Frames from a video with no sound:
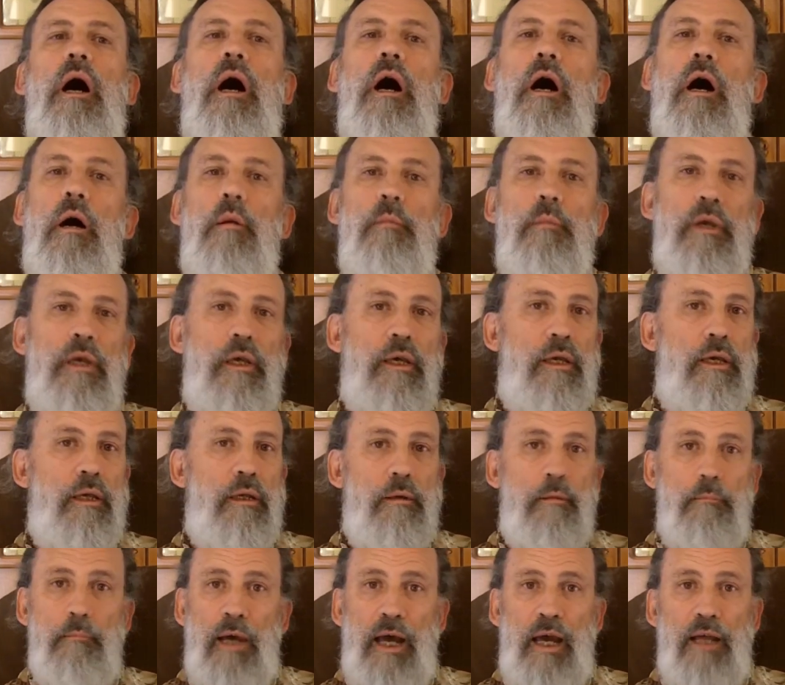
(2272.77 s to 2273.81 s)
Um, and
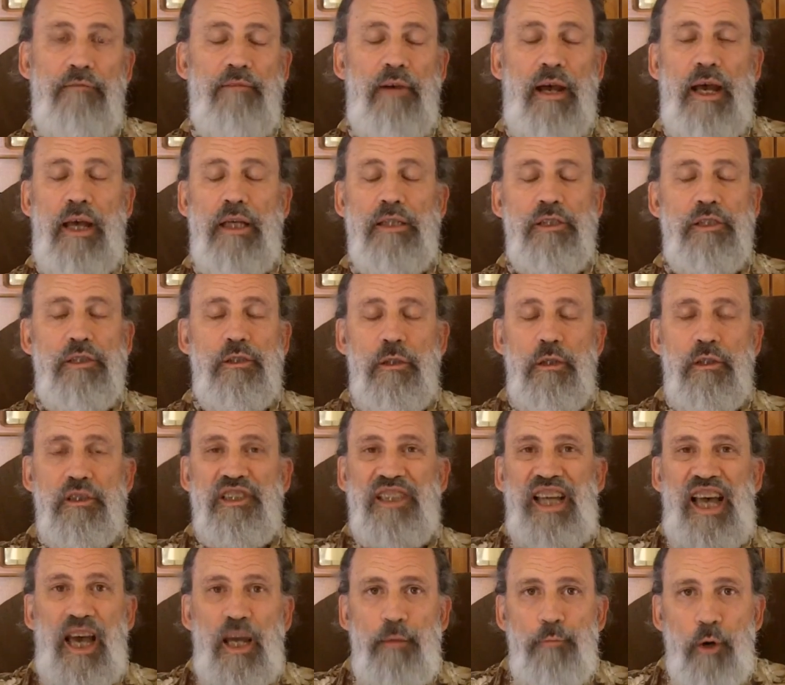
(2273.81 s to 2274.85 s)
my advice, just a little
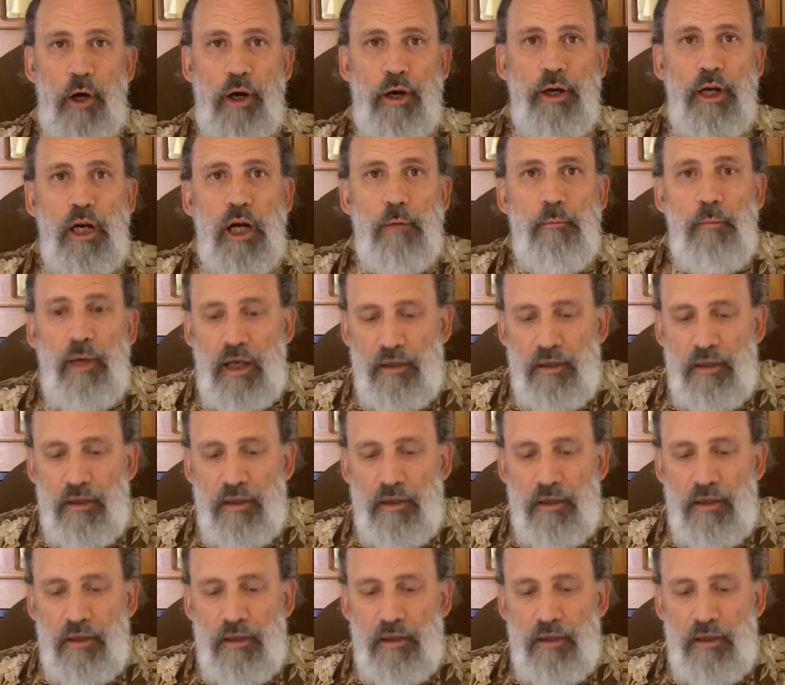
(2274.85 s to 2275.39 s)
sidebar here,